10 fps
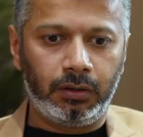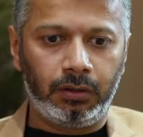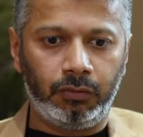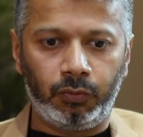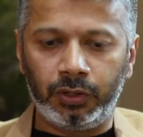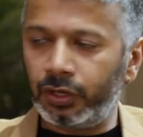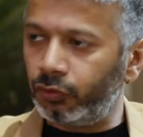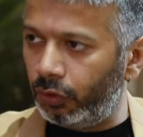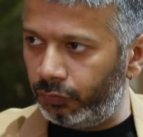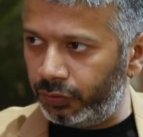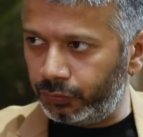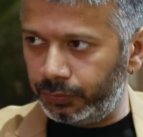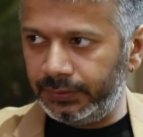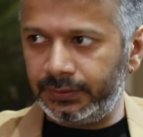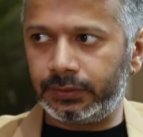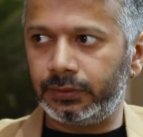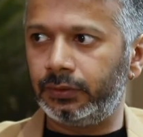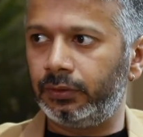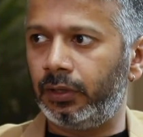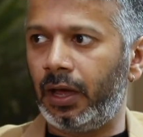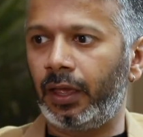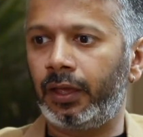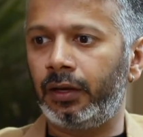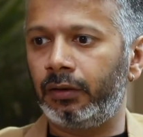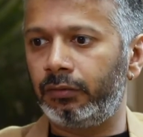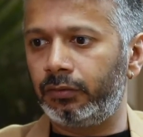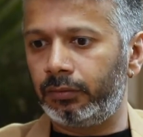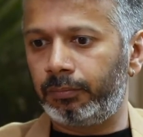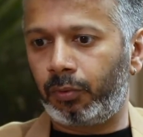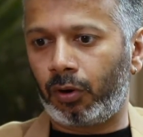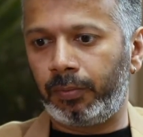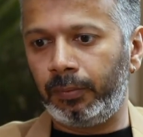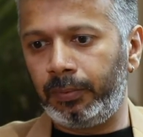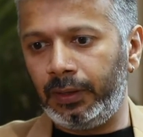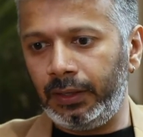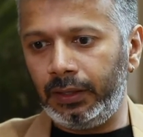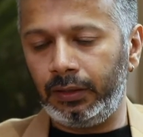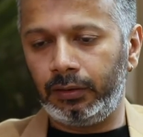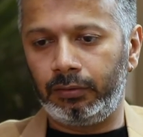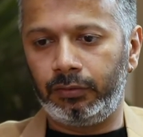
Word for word: uh, work is always first uh, i can probably